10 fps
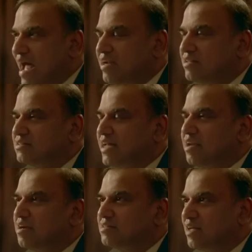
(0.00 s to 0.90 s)
brand
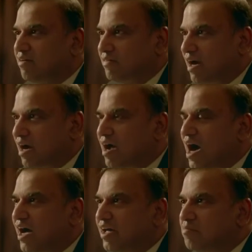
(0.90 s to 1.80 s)
standards are
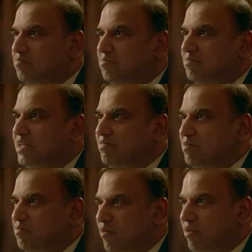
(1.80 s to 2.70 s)
high, but
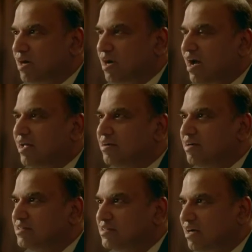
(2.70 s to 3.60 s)
even more higher
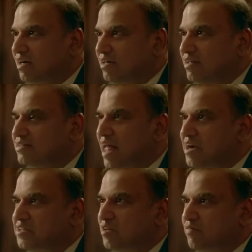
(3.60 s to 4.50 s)
is our
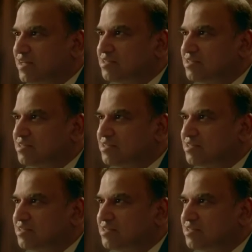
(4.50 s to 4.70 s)
standards of